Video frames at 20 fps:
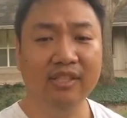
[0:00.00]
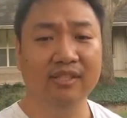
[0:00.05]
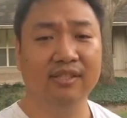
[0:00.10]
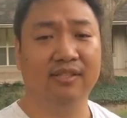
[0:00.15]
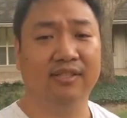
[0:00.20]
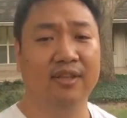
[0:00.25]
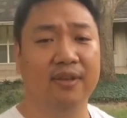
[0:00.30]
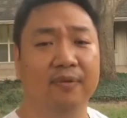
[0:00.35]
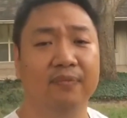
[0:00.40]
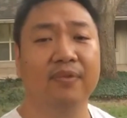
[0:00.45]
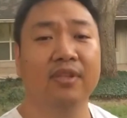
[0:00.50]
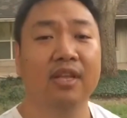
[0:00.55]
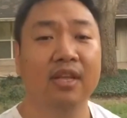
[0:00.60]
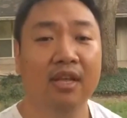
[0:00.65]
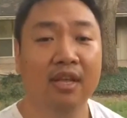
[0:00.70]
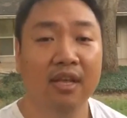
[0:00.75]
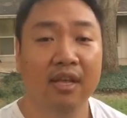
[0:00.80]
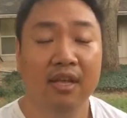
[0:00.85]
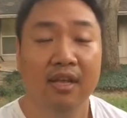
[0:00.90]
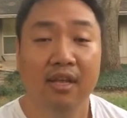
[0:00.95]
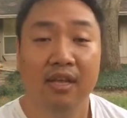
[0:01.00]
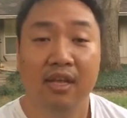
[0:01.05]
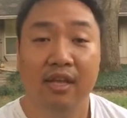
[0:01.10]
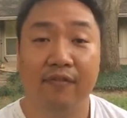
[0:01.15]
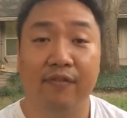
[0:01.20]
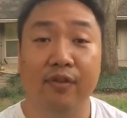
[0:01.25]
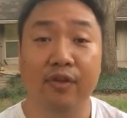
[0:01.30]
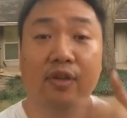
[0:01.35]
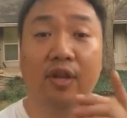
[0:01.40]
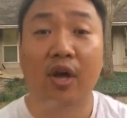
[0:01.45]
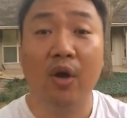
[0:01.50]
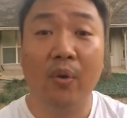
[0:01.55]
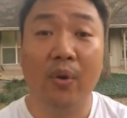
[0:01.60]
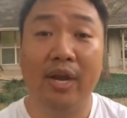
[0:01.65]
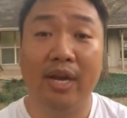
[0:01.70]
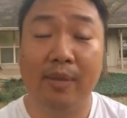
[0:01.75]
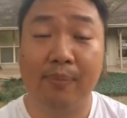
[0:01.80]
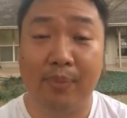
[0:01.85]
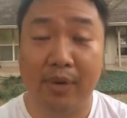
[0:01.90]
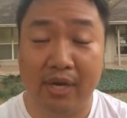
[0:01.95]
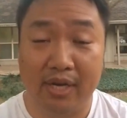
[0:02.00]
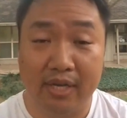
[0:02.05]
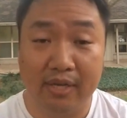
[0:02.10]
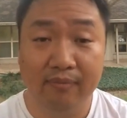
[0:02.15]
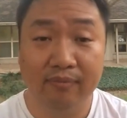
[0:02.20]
So if you know anybody